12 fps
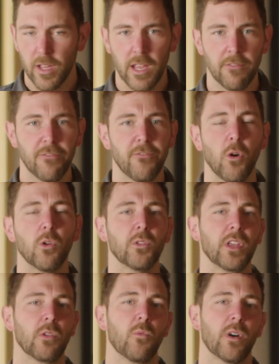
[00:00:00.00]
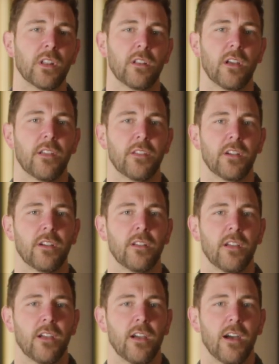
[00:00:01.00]
enfolding one another
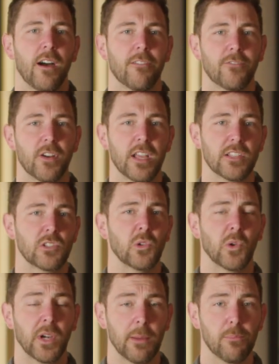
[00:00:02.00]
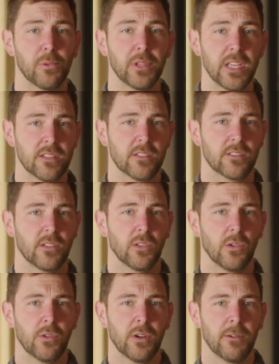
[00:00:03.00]
for his glory, and it pleases the
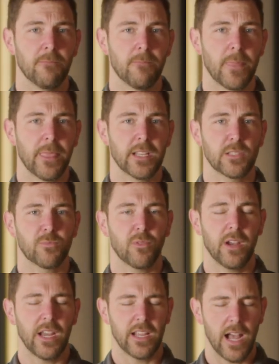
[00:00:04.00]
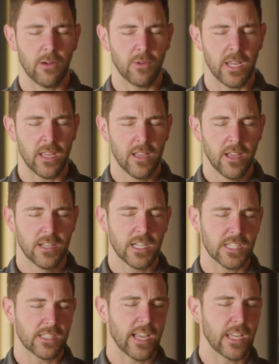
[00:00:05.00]
Lord. Let's pray. God, we
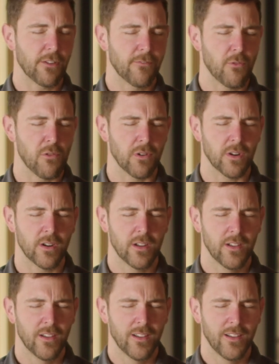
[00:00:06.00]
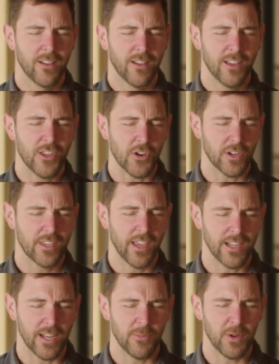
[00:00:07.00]
just thank you for your
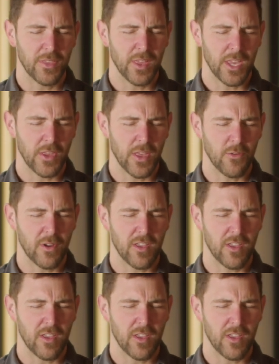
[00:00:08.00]
kingdom. We thank you that